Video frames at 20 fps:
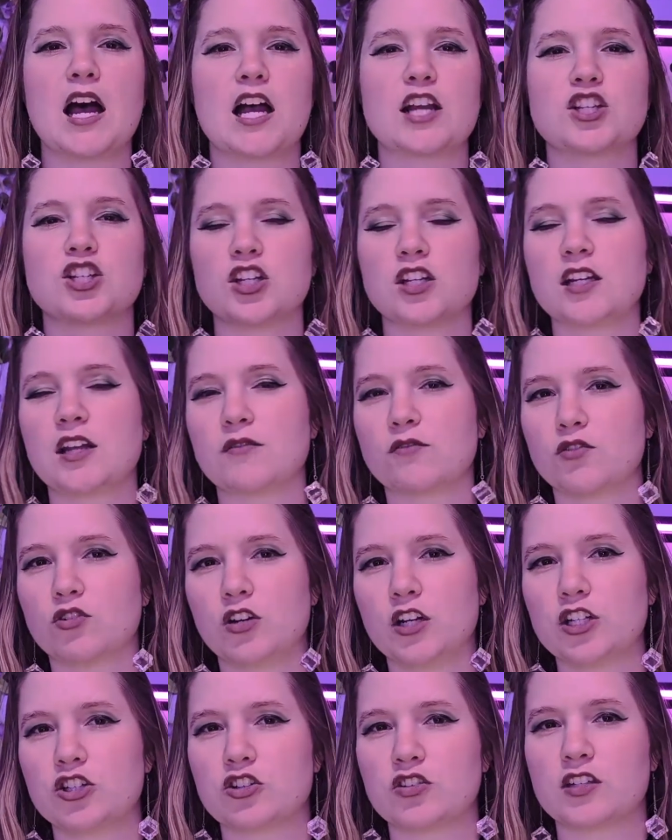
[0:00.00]
I shouldn't have
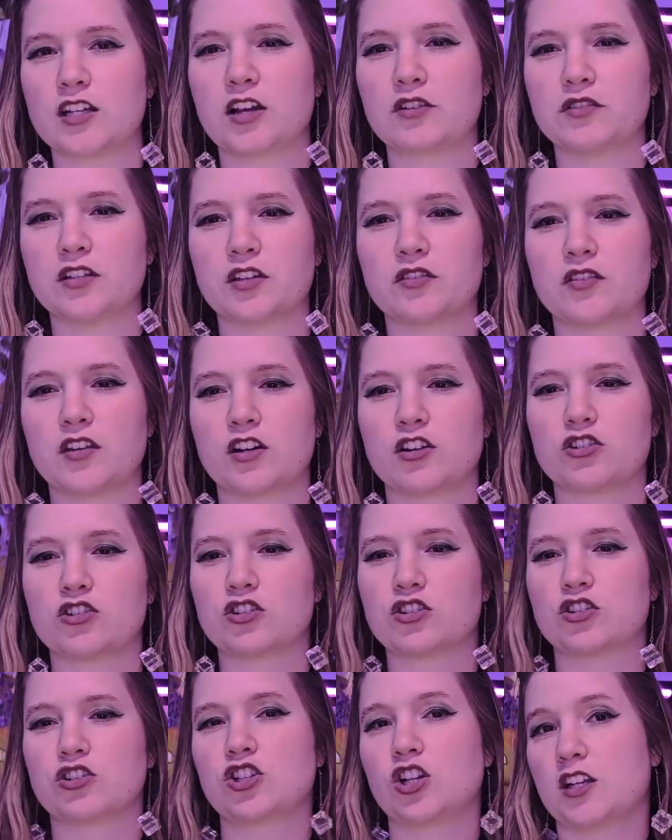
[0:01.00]
creatures out there that are
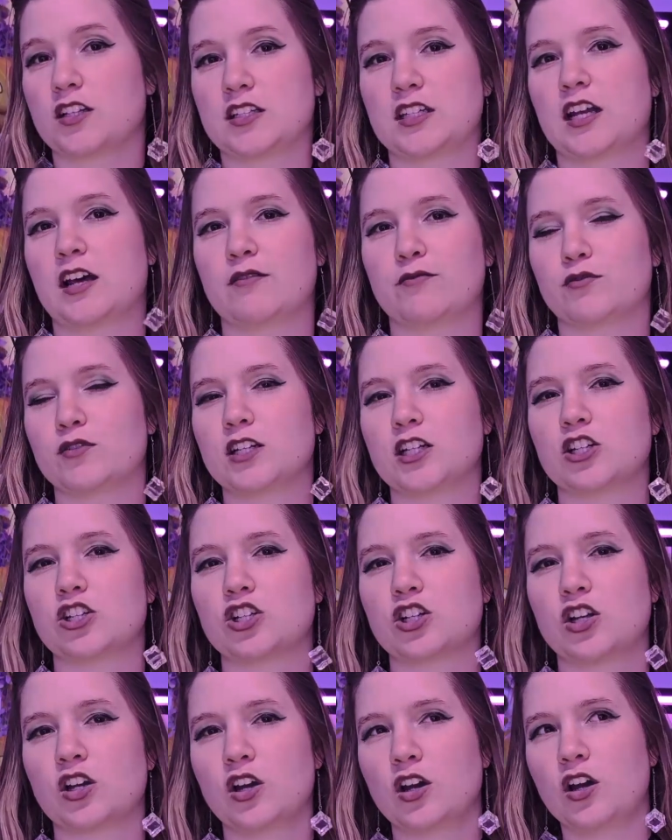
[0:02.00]
just have
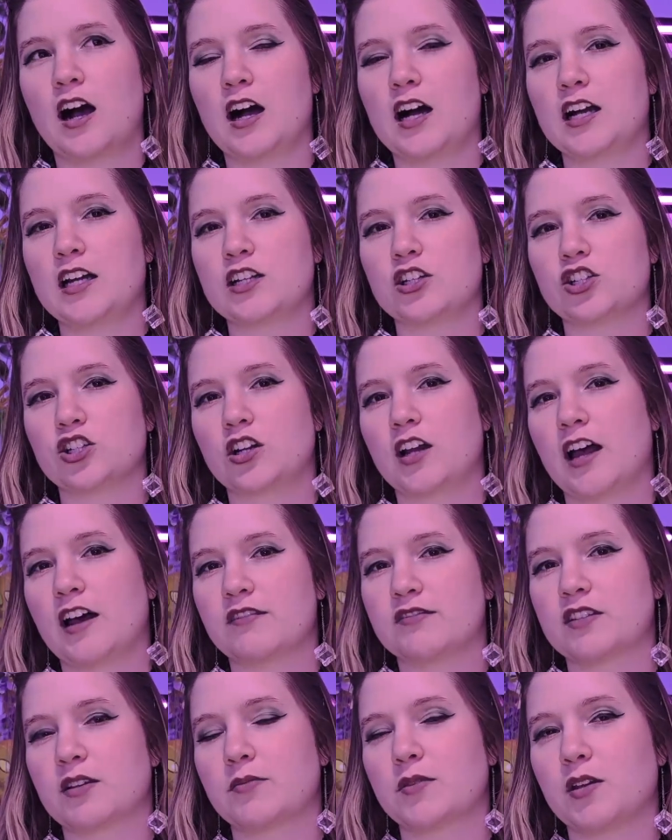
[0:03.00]
reach. I should
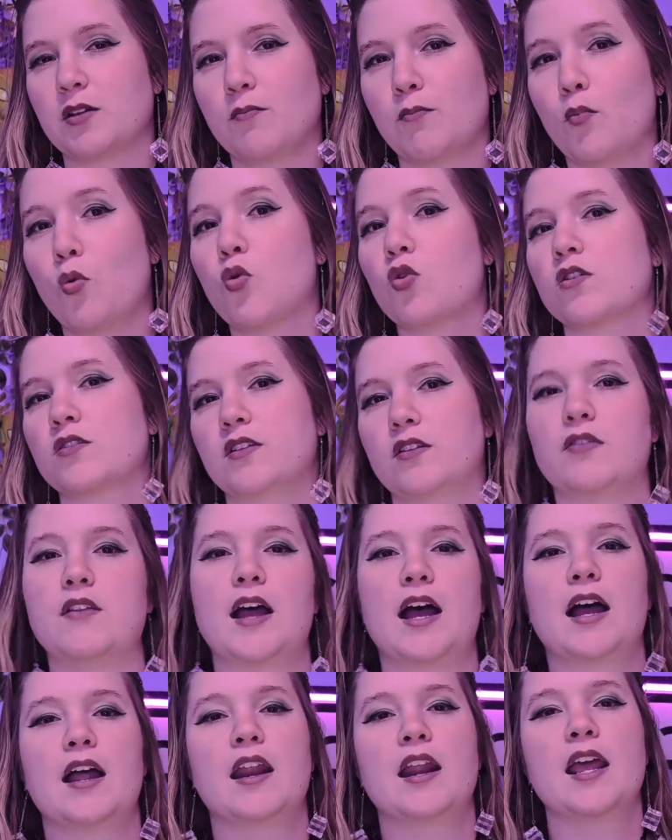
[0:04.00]
have something more than
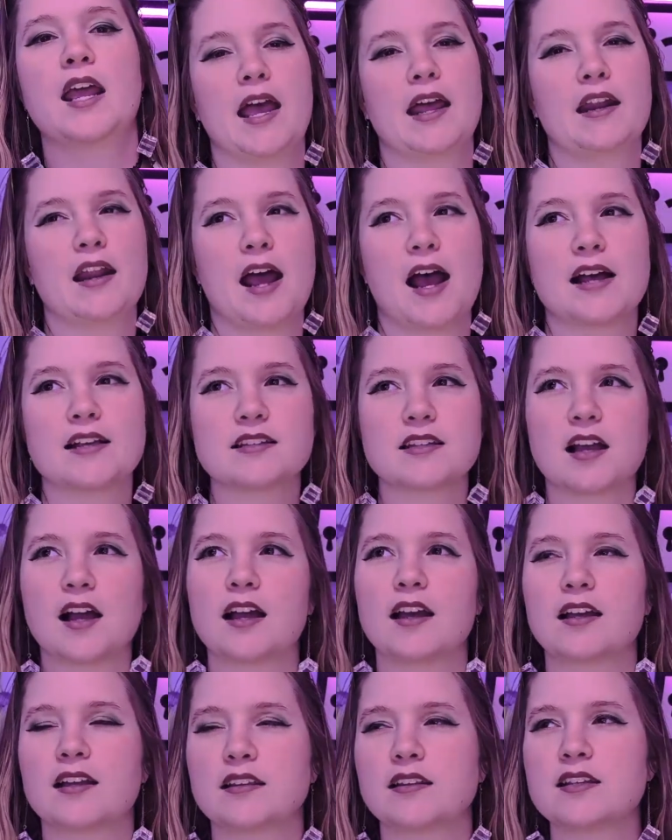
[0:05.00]
that. And as
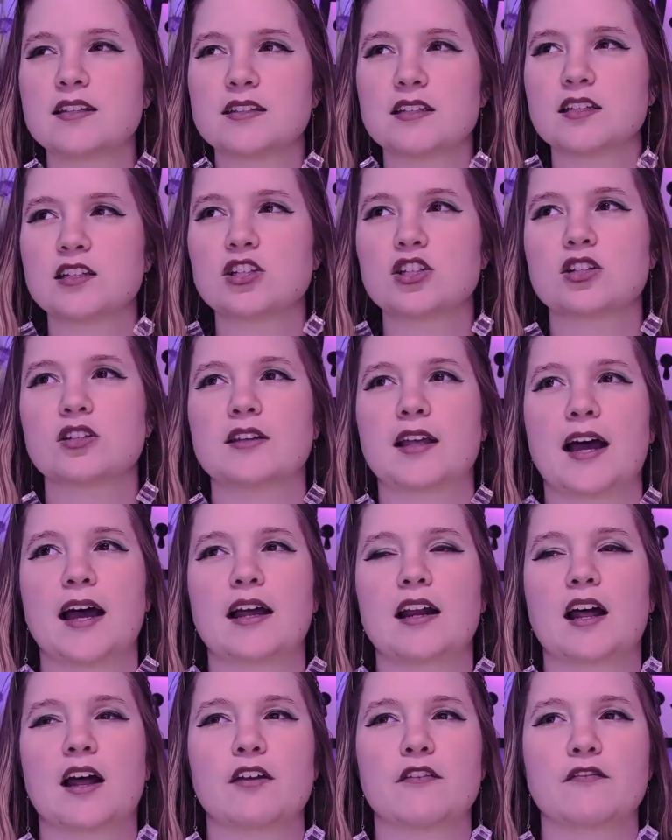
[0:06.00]
I listened to
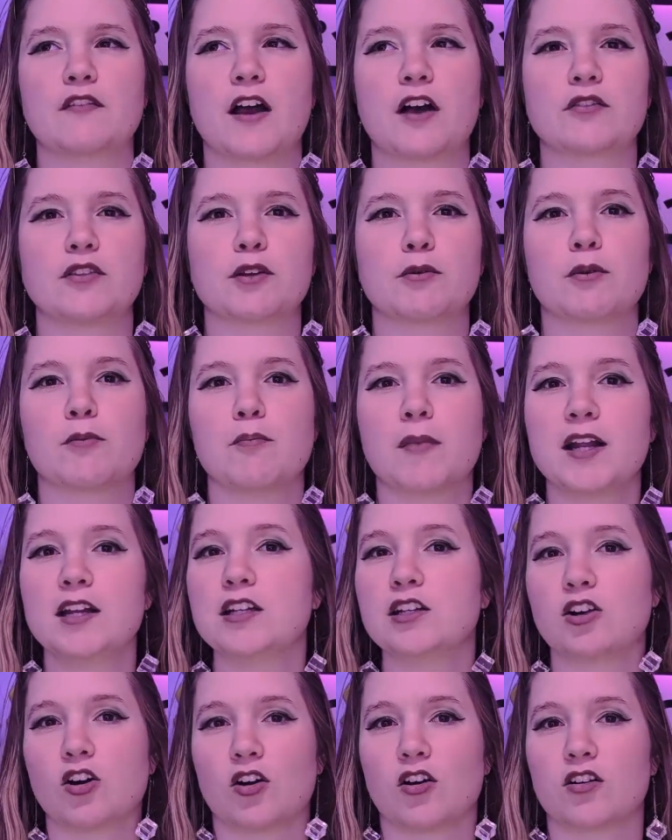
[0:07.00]
that, I found there were
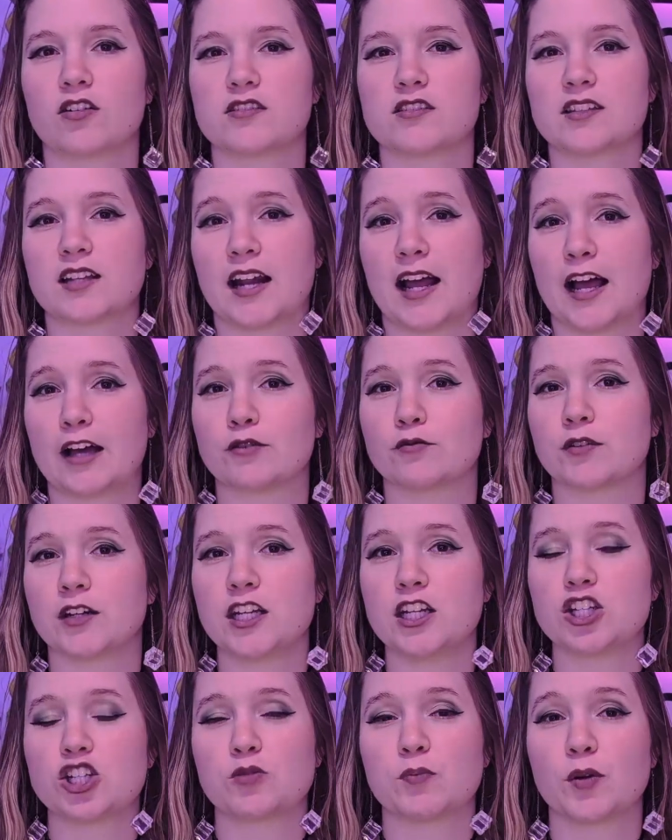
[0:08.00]
many cards that had
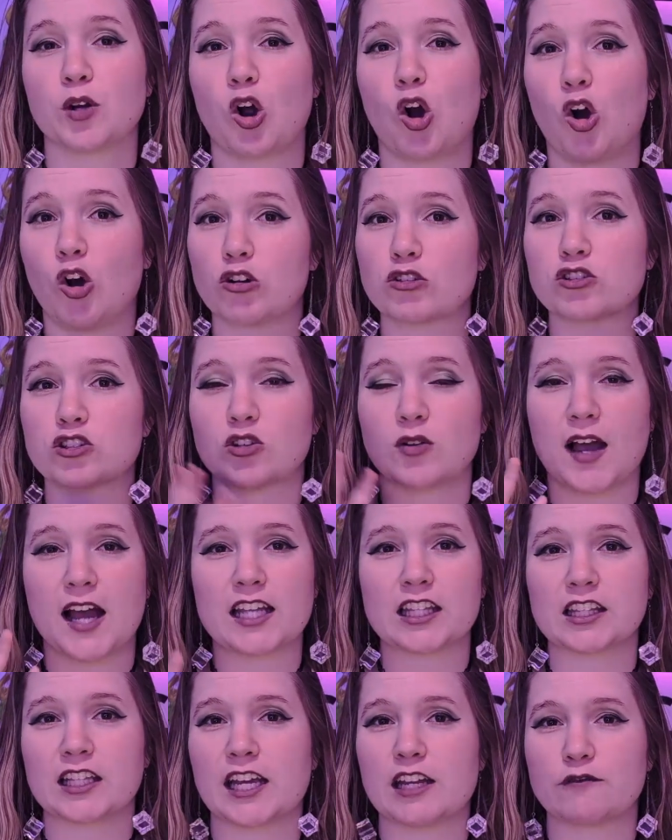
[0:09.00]
reach, but also
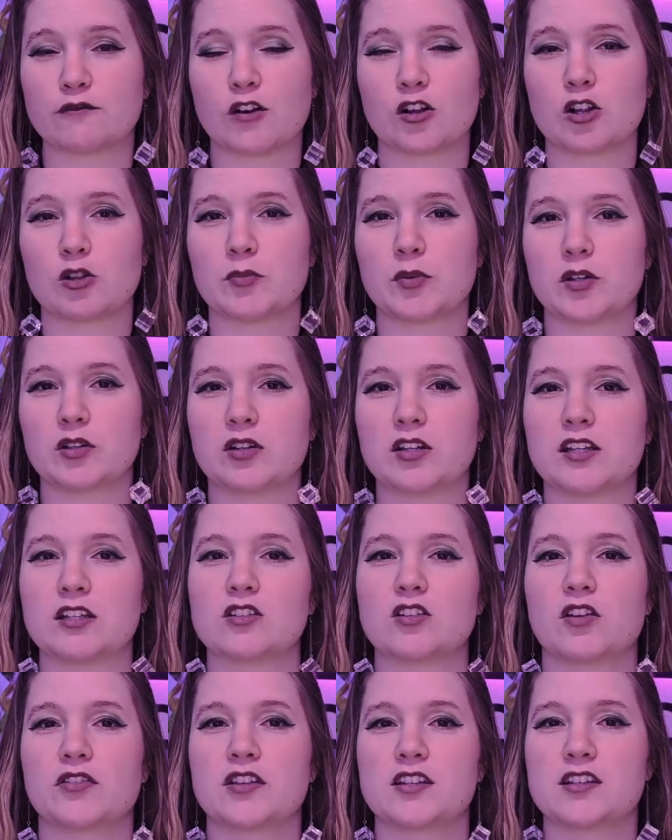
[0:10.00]
had landfall
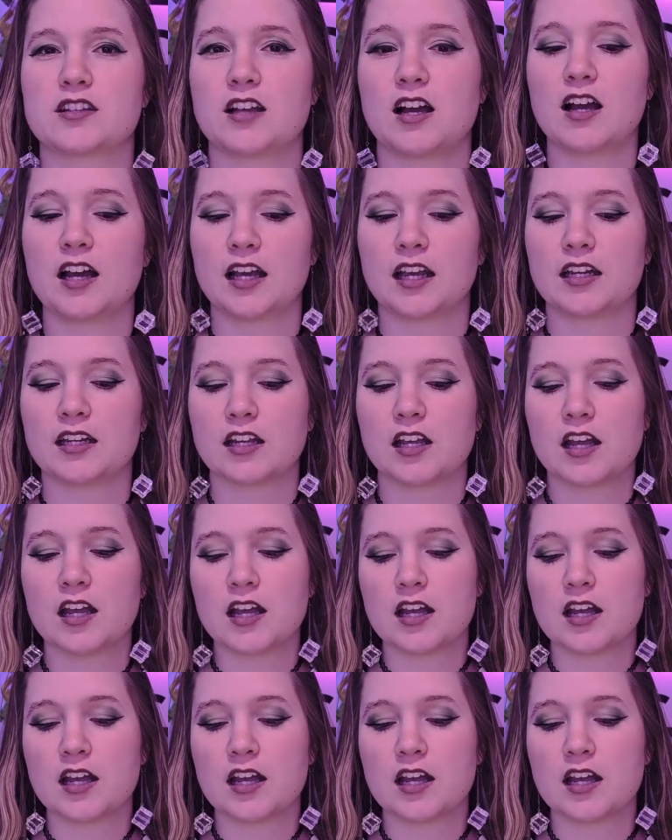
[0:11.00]
abilities on the side.